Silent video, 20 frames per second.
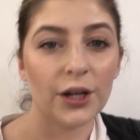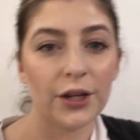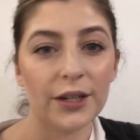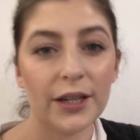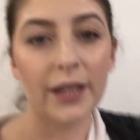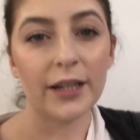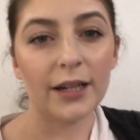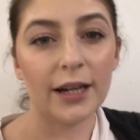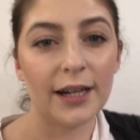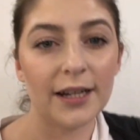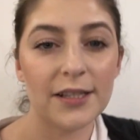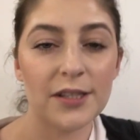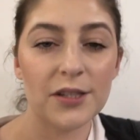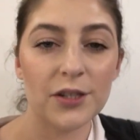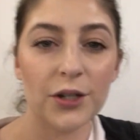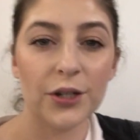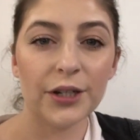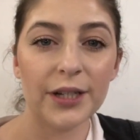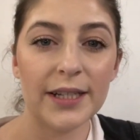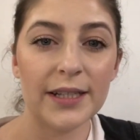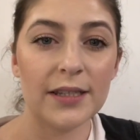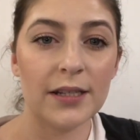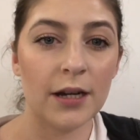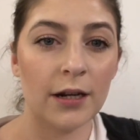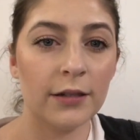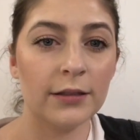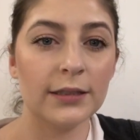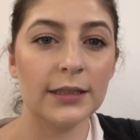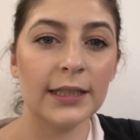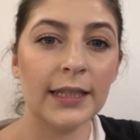Okay guys, so it's
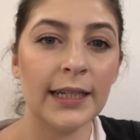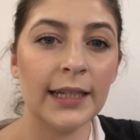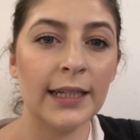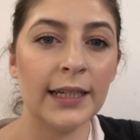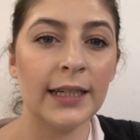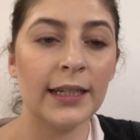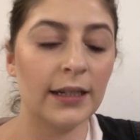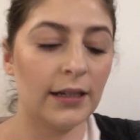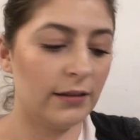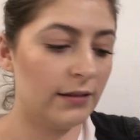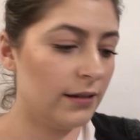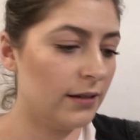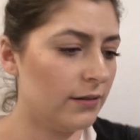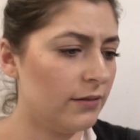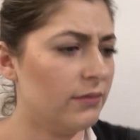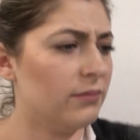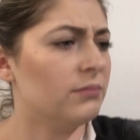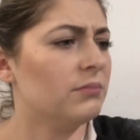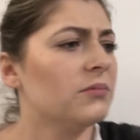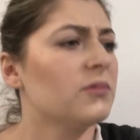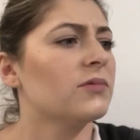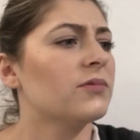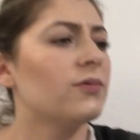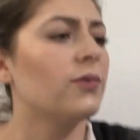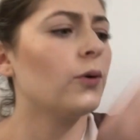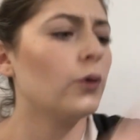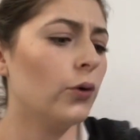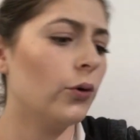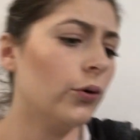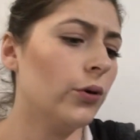currently, I think,
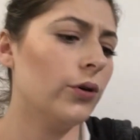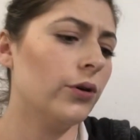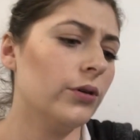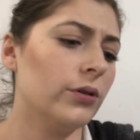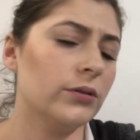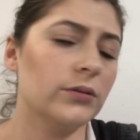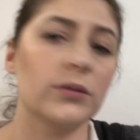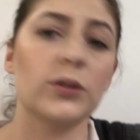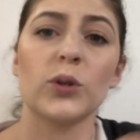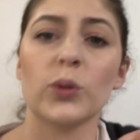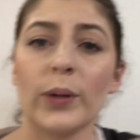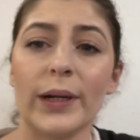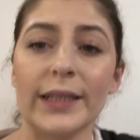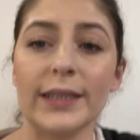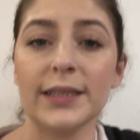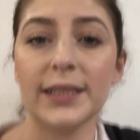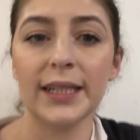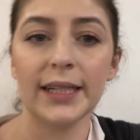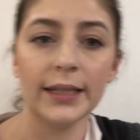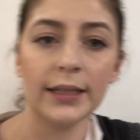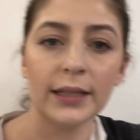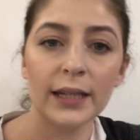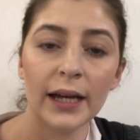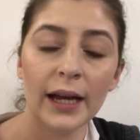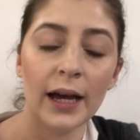4:20.